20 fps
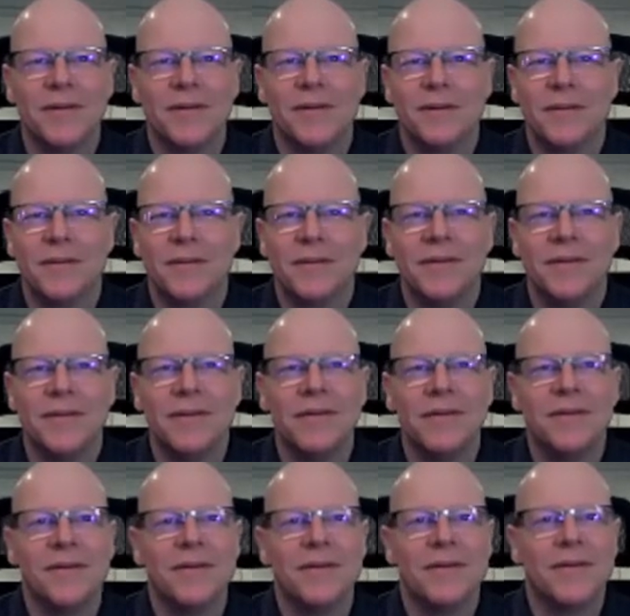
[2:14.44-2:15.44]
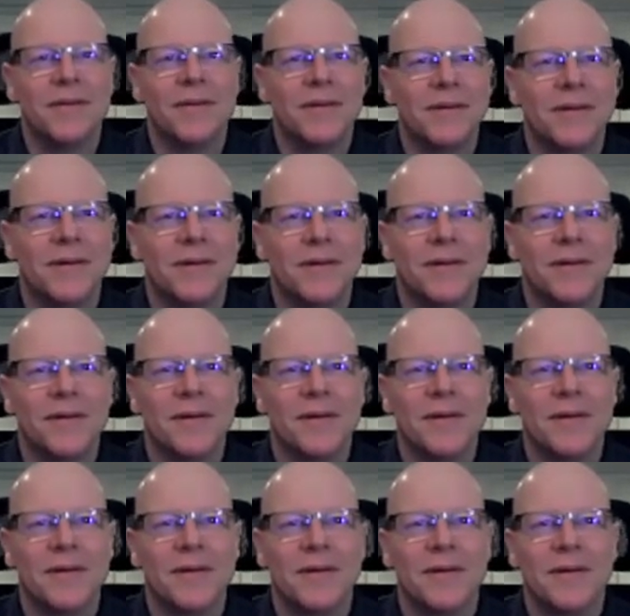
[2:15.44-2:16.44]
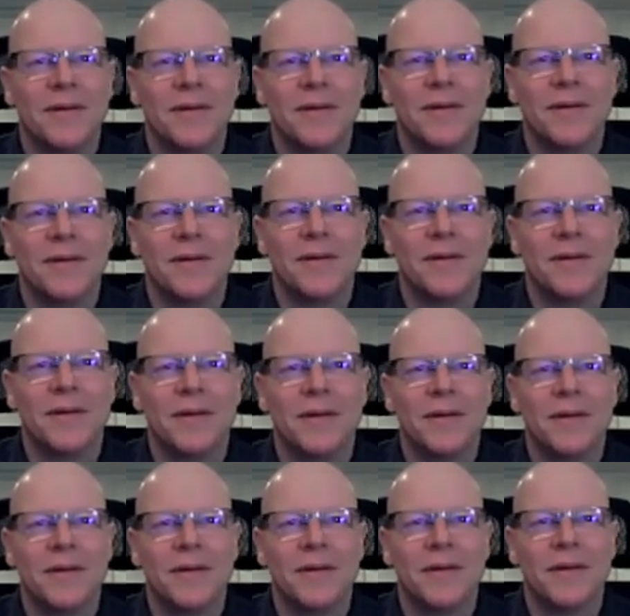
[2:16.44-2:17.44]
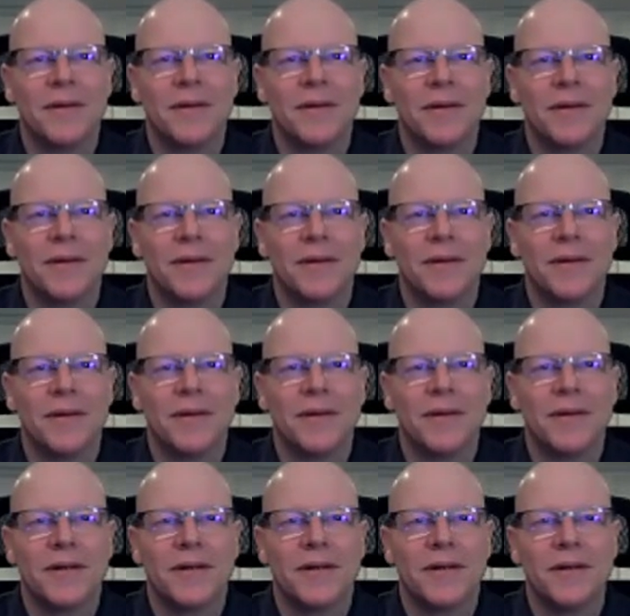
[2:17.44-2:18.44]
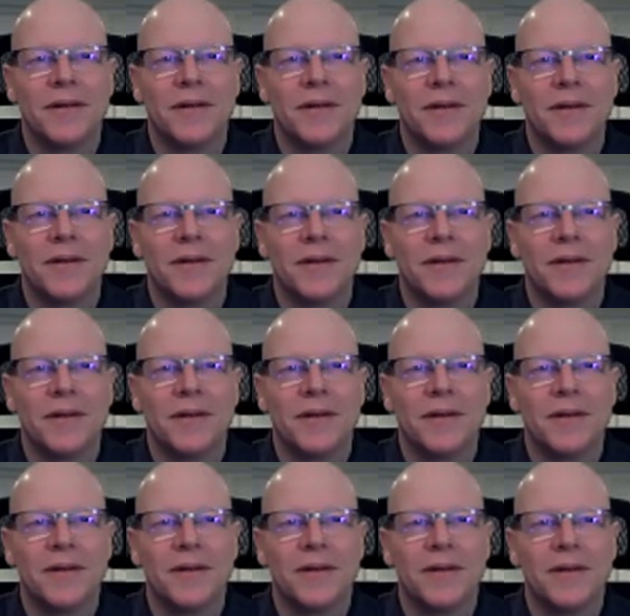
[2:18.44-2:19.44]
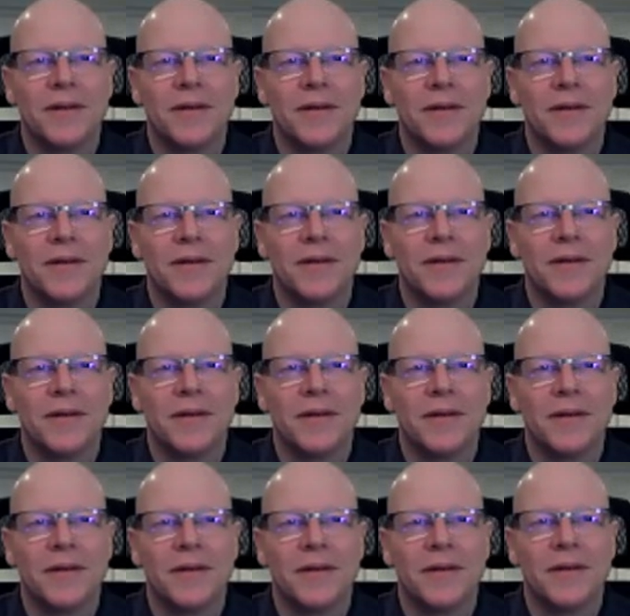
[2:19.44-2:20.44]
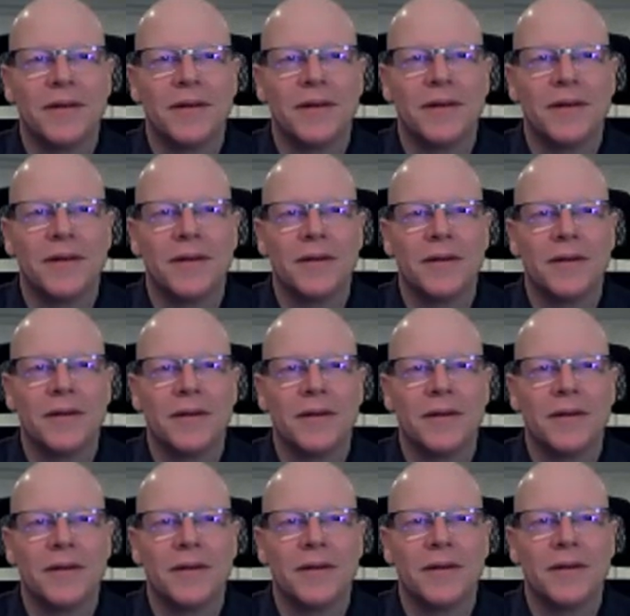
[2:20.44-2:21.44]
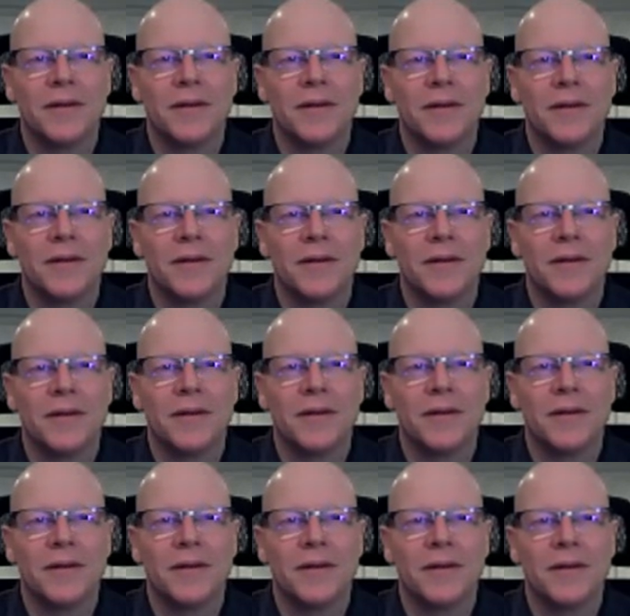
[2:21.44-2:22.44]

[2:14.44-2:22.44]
No words are spoken by the person on screen.